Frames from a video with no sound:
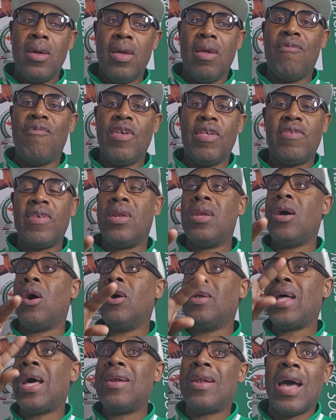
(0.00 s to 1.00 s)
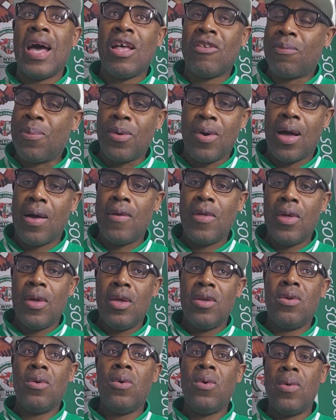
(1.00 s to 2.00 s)
If it's in other diaspora,
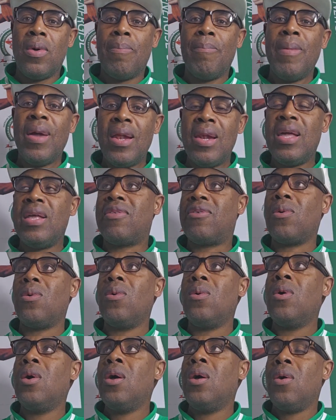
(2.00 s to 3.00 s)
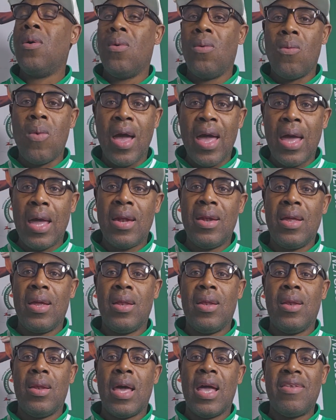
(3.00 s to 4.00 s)
you mail it to where
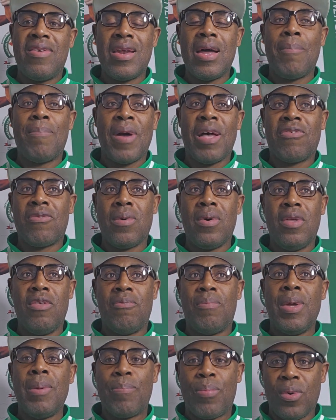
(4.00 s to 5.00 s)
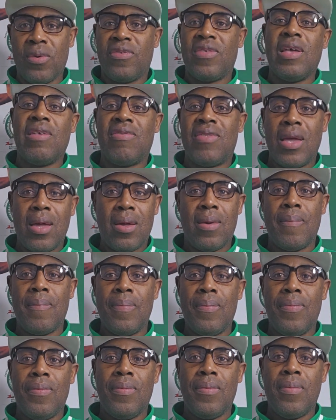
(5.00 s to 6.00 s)
the Nigerian passport is being processed there.
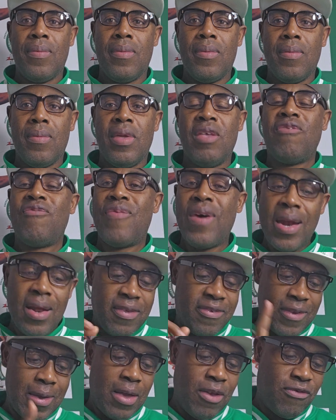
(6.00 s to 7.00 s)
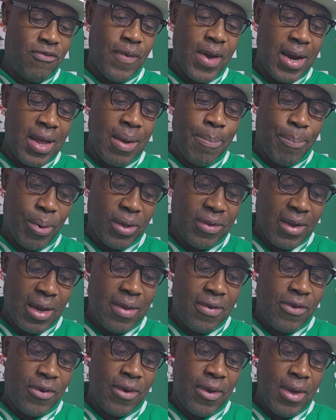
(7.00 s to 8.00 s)
It's very
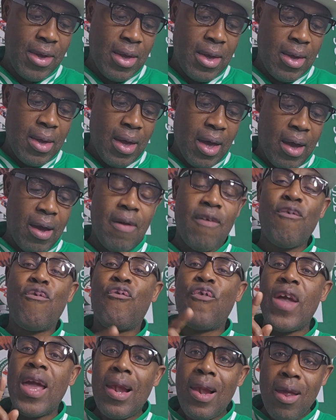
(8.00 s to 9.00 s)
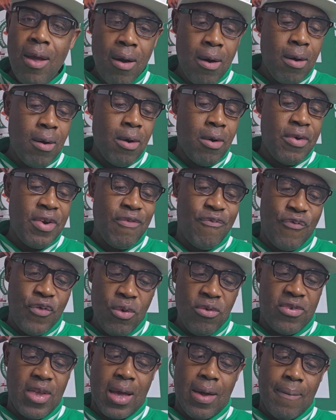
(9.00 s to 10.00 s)
important. Failure or
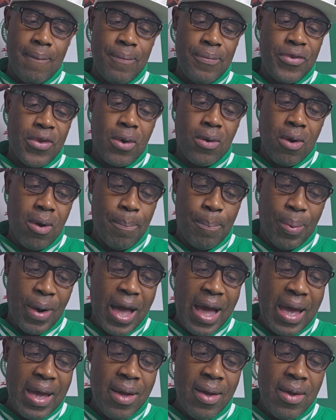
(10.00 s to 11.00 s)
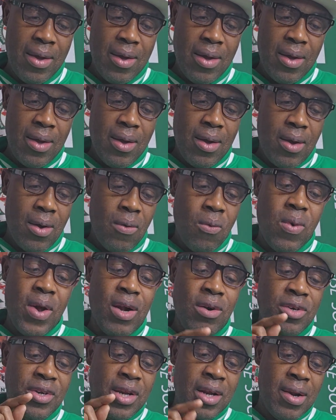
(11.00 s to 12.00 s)
refusal to comply
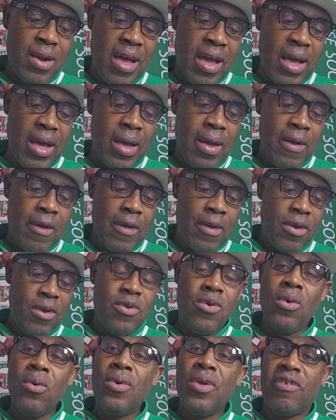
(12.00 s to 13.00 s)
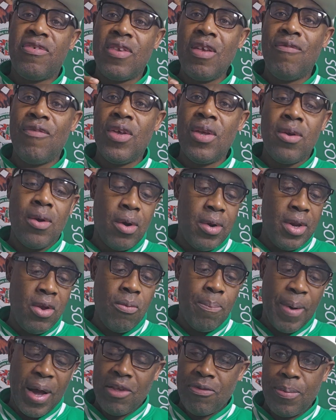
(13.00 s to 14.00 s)
will delay you receiving your
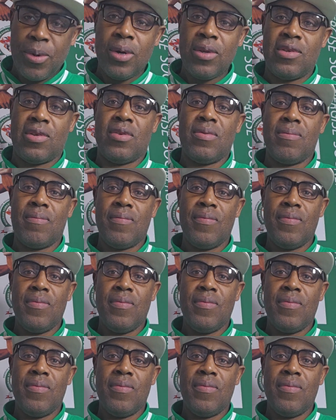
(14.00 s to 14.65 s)
new passport.